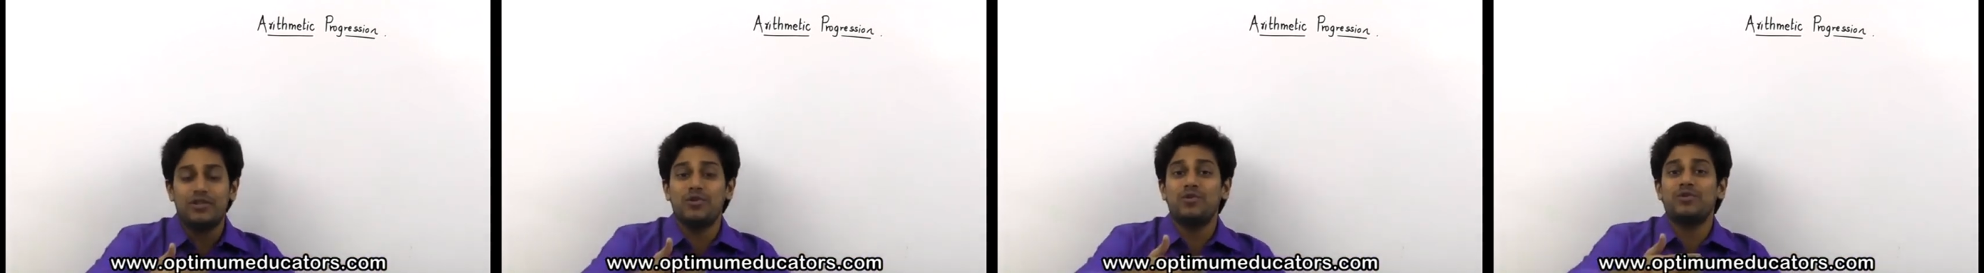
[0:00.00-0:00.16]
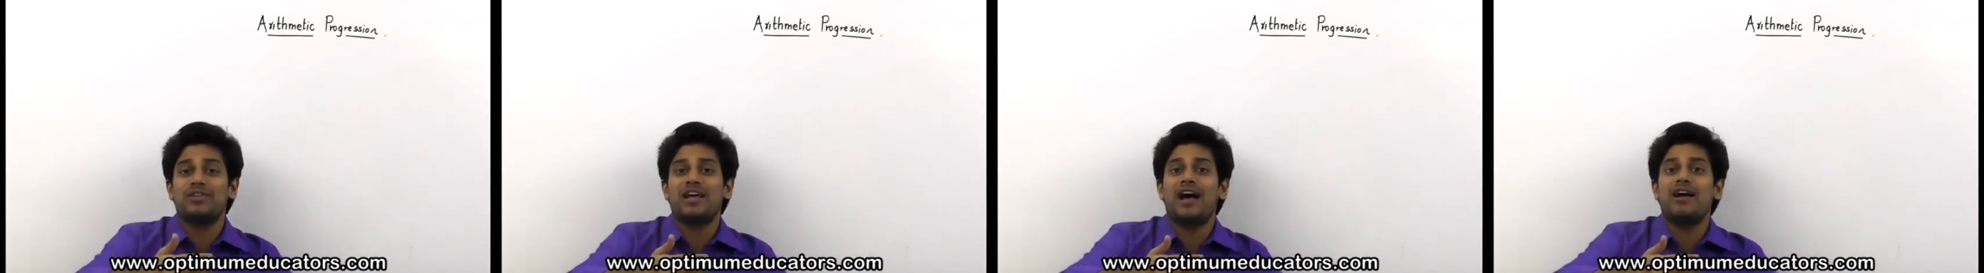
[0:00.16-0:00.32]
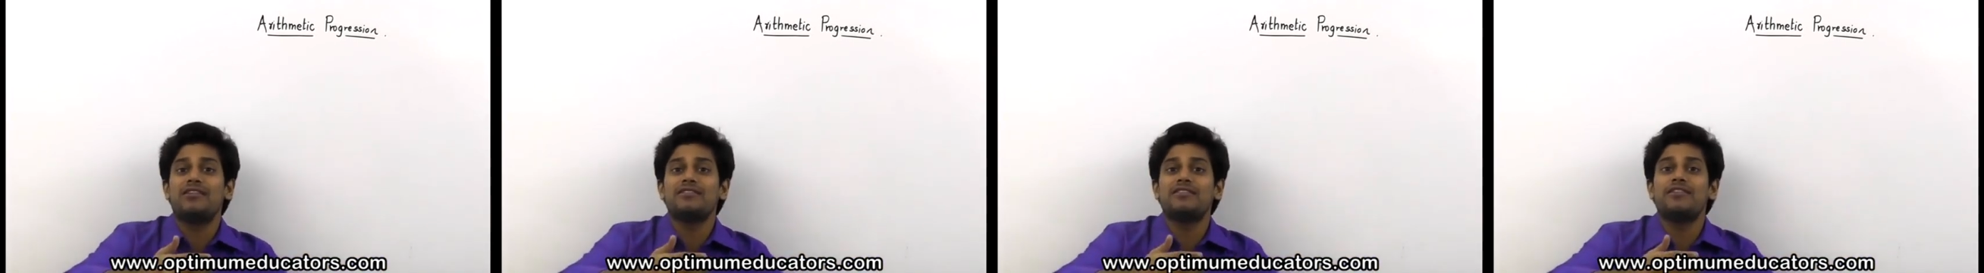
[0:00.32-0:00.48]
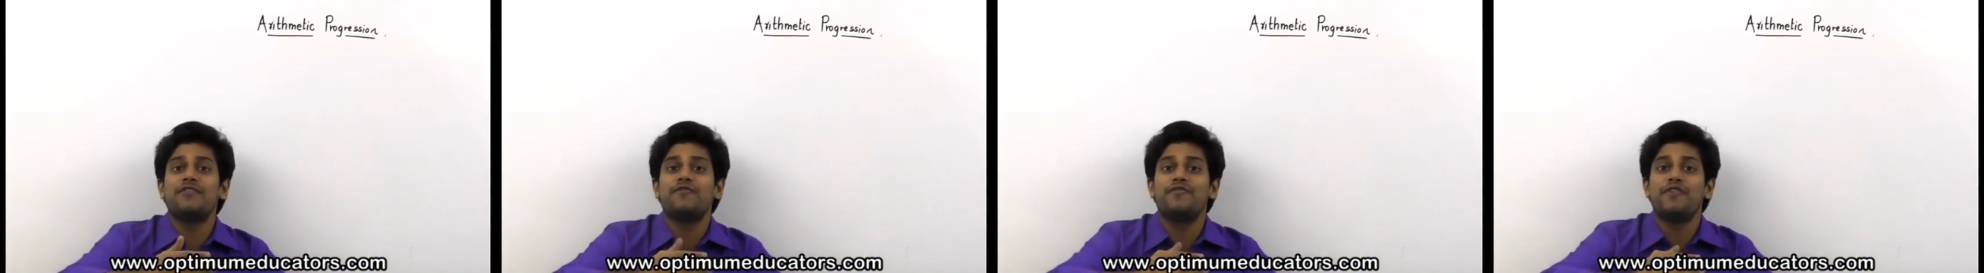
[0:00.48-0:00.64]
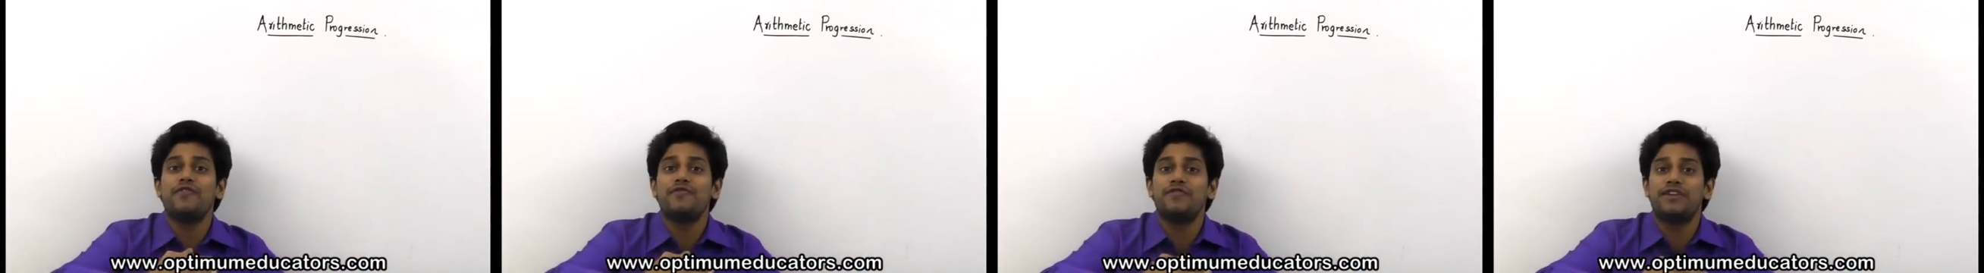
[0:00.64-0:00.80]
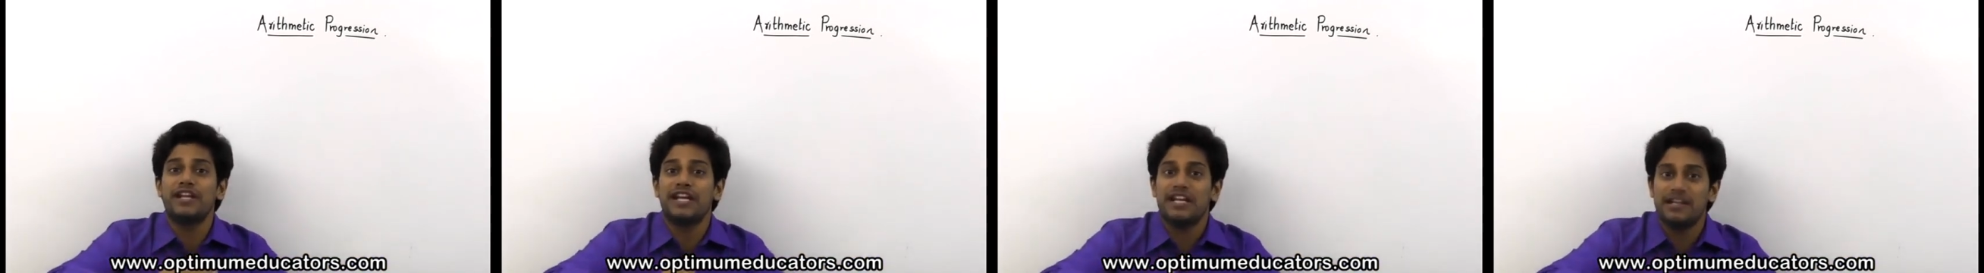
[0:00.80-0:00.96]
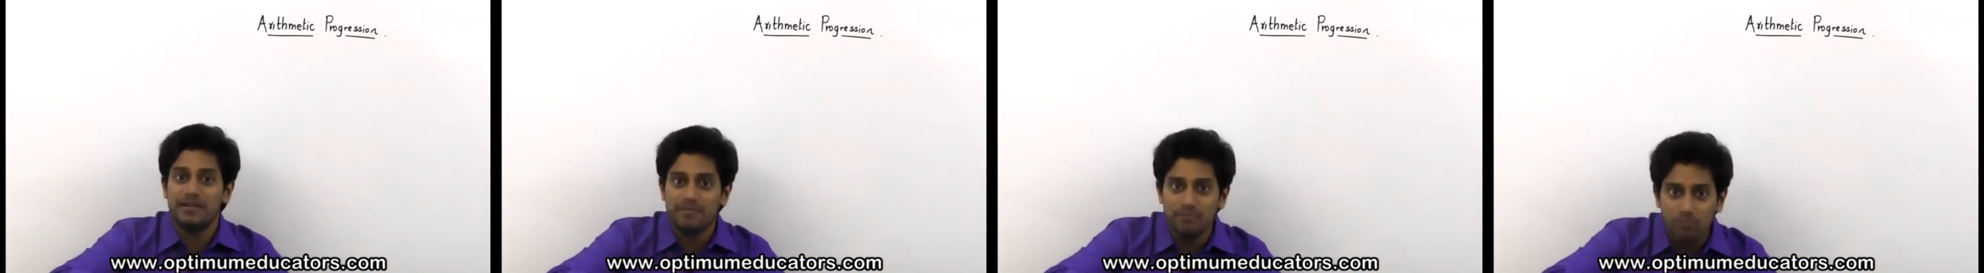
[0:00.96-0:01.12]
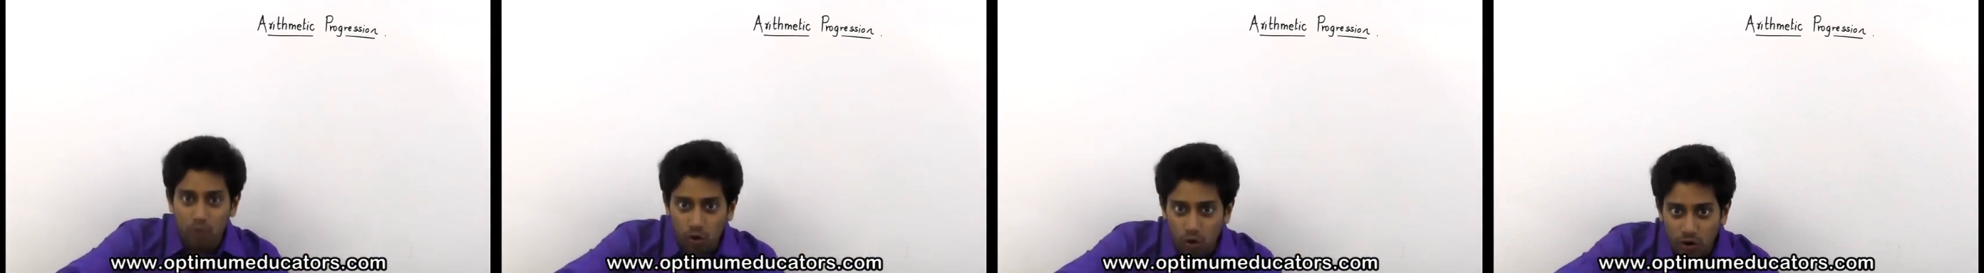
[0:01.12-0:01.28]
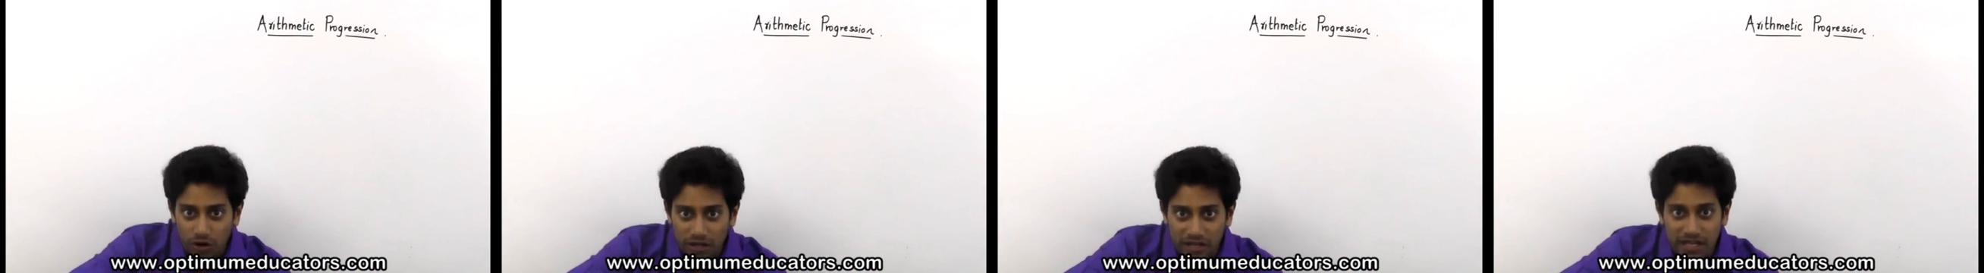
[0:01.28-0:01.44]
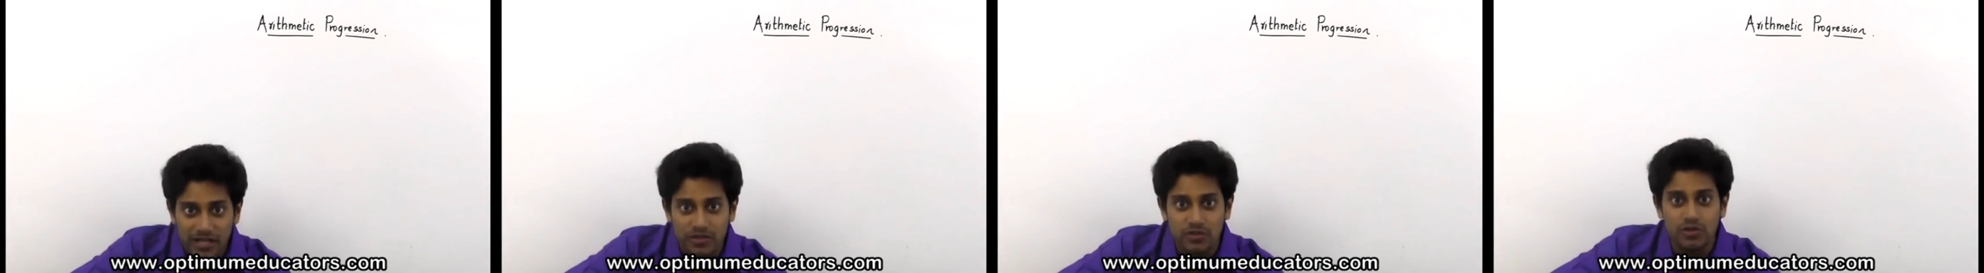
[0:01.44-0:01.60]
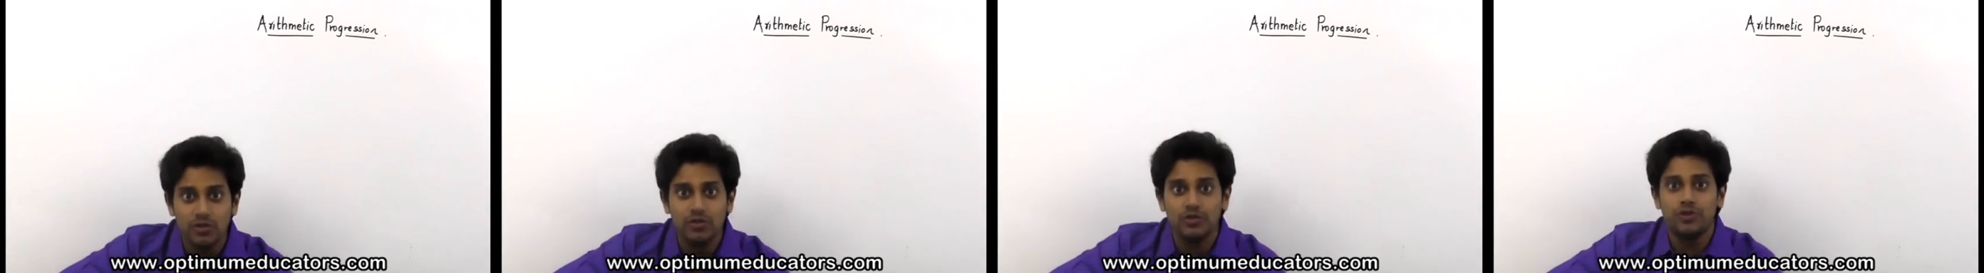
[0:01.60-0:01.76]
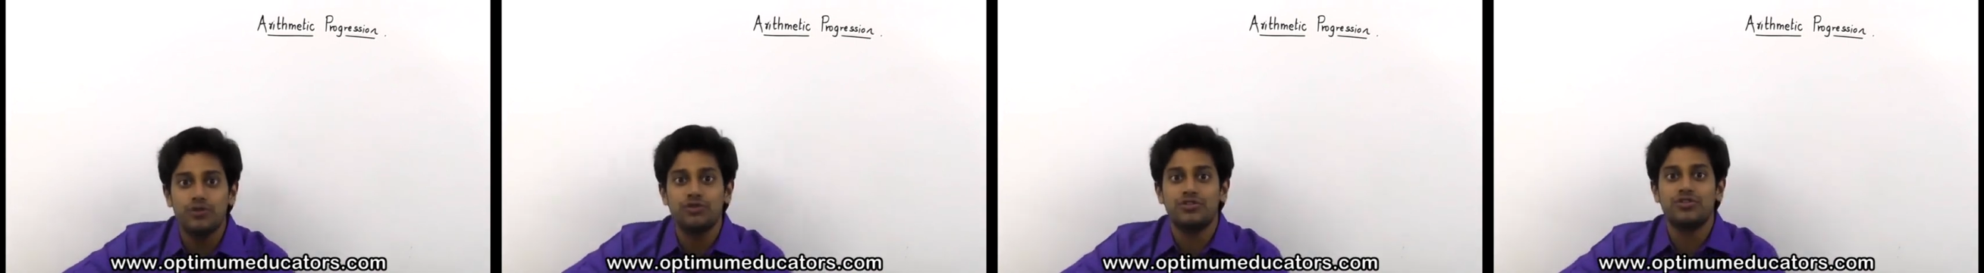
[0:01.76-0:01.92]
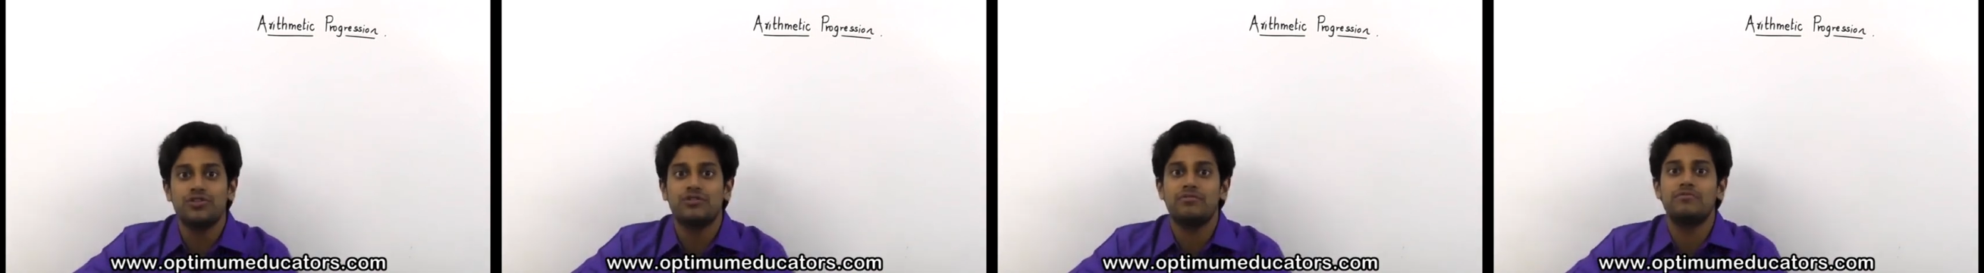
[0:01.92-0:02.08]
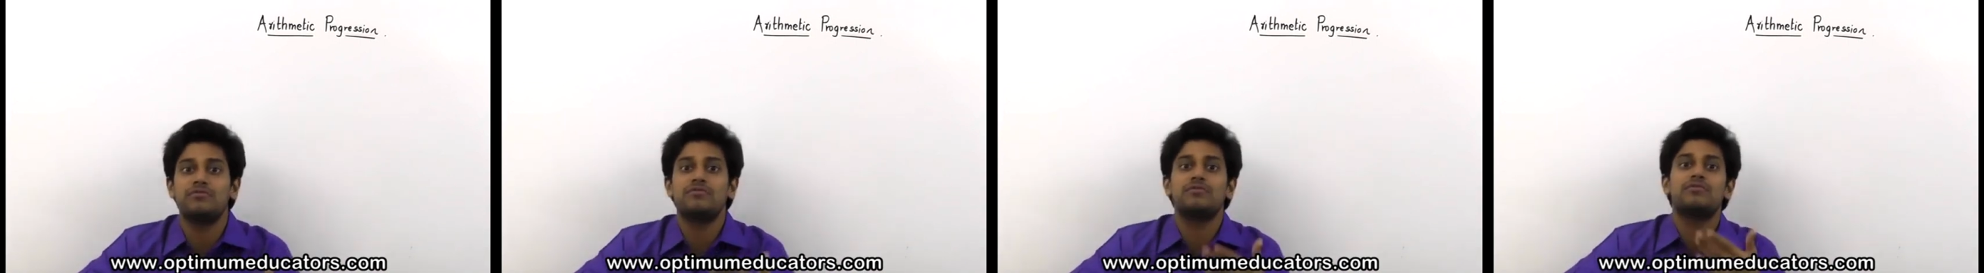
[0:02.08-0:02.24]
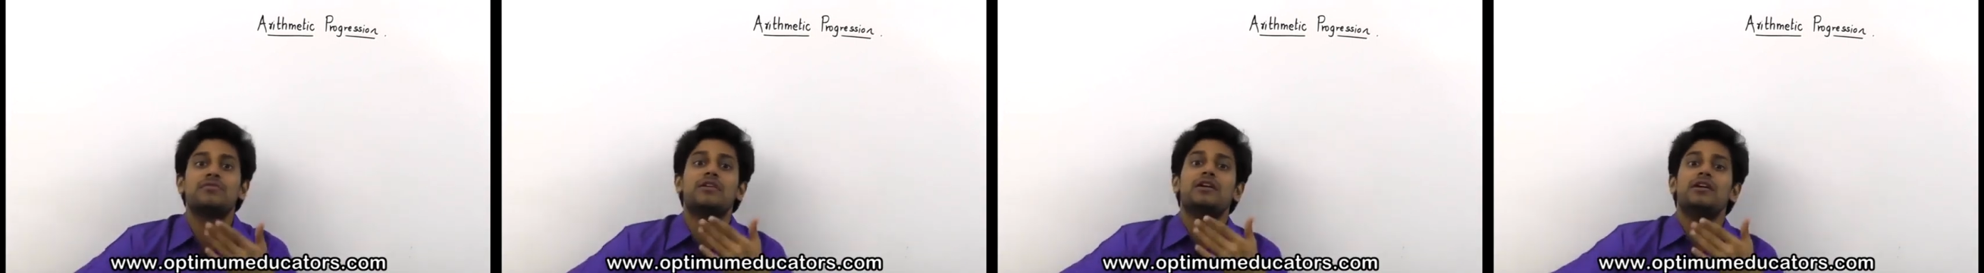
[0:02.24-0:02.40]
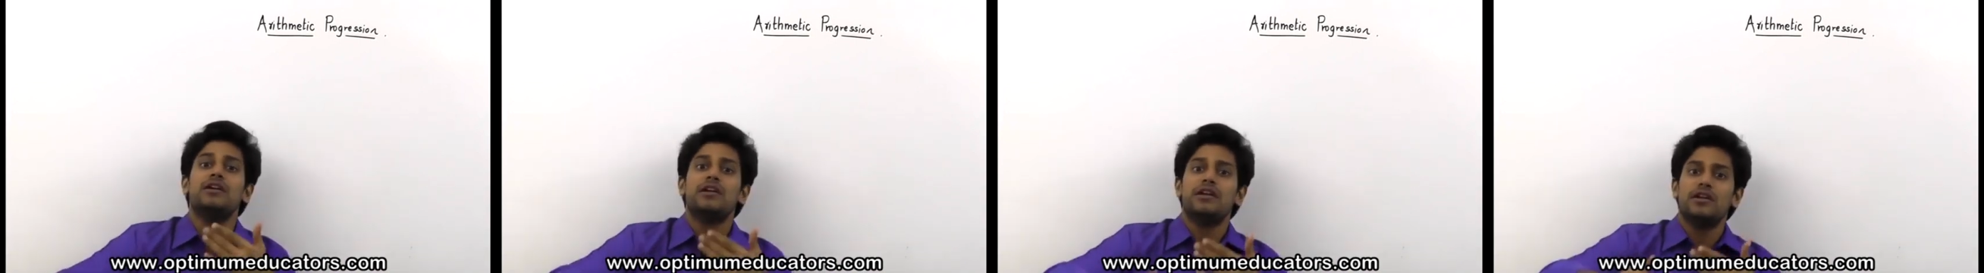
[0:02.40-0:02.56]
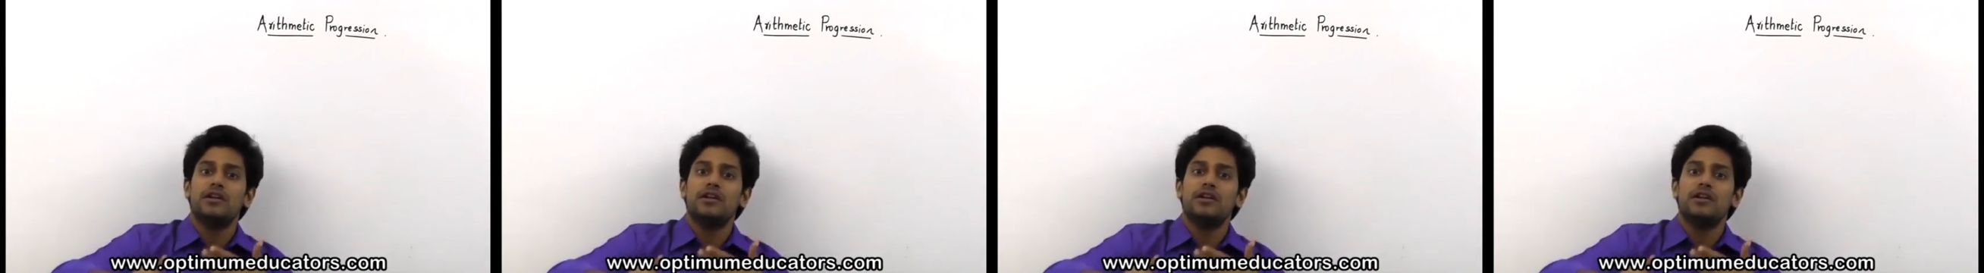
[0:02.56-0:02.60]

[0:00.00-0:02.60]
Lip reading: 2015, board ke solutions.